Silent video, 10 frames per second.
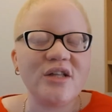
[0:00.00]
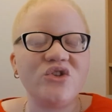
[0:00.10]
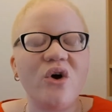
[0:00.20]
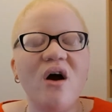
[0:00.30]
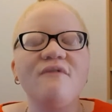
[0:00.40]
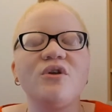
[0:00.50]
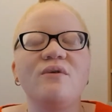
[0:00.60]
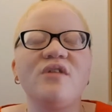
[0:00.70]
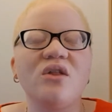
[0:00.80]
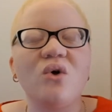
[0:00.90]
so after
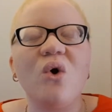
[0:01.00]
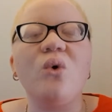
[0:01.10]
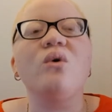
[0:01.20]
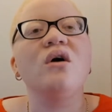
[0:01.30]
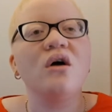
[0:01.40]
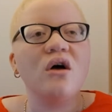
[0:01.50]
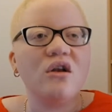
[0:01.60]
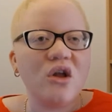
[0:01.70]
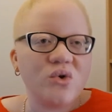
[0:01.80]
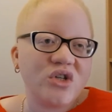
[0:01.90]
you've done the whole
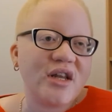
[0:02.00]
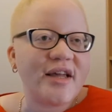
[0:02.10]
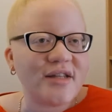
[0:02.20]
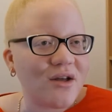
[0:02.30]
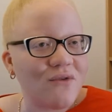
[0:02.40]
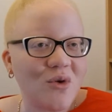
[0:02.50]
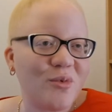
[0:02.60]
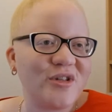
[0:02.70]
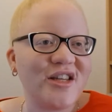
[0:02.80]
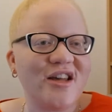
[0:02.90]
lotionating of your
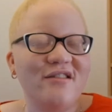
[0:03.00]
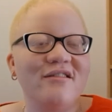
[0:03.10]
body.